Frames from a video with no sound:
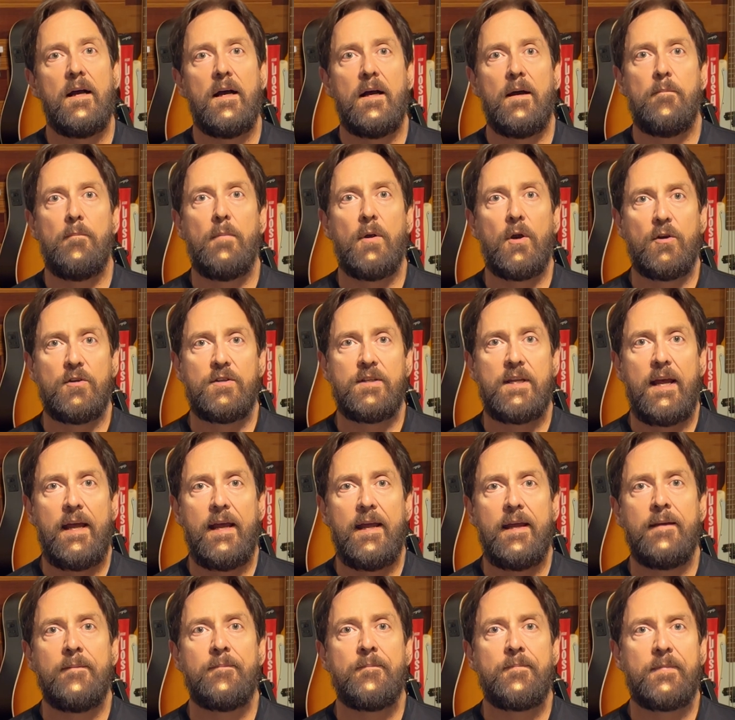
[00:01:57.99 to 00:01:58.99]

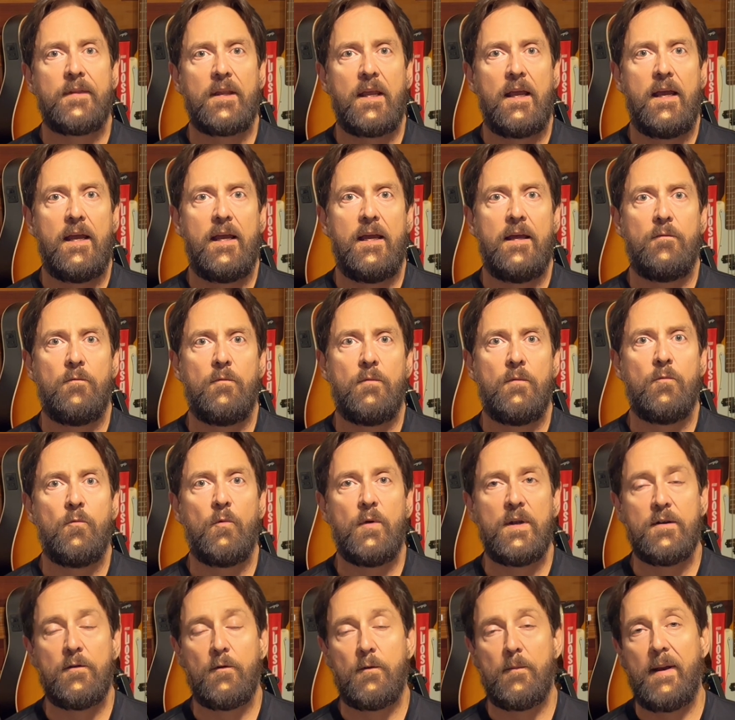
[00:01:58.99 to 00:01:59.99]
birthday, and
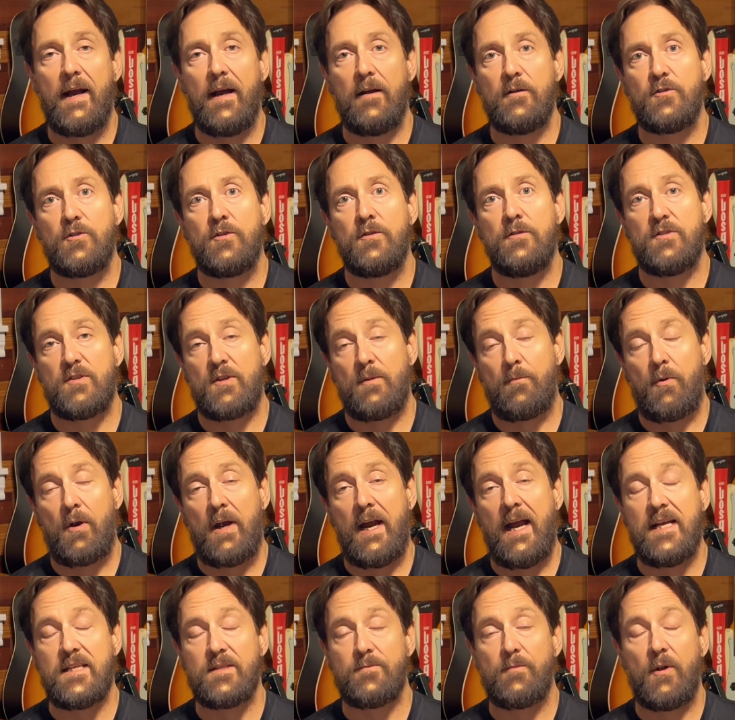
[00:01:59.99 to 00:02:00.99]
we were about
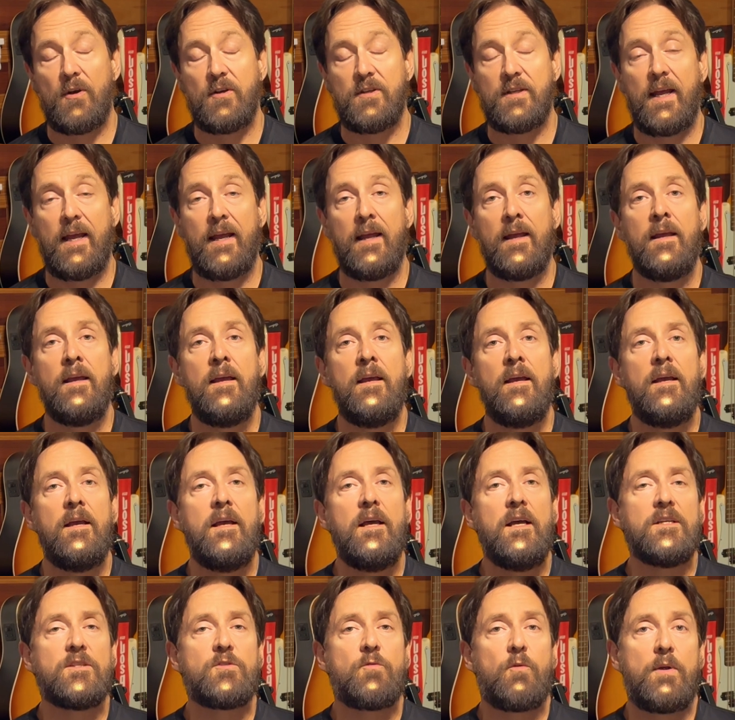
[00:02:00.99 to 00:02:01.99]
surprise birthday.
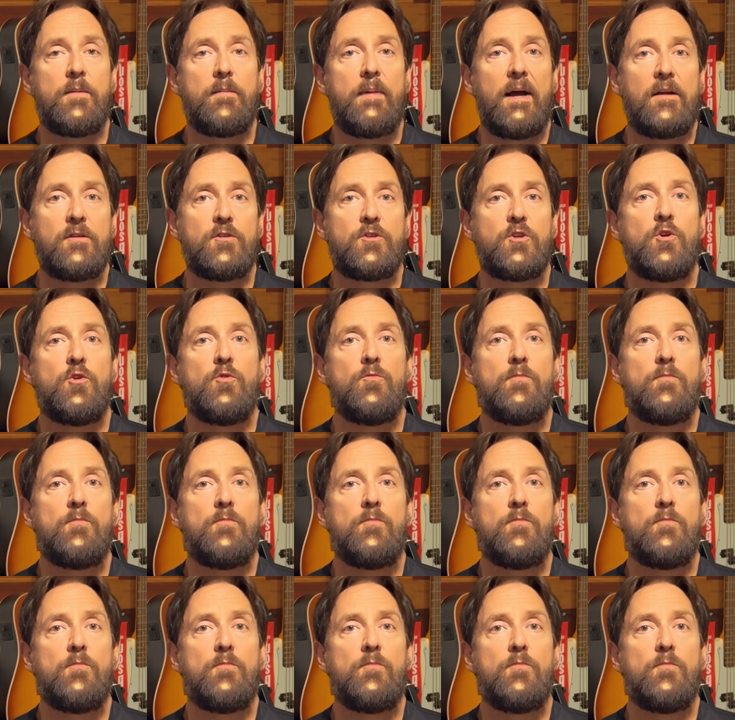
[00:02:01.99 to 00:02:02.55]
So we were about 2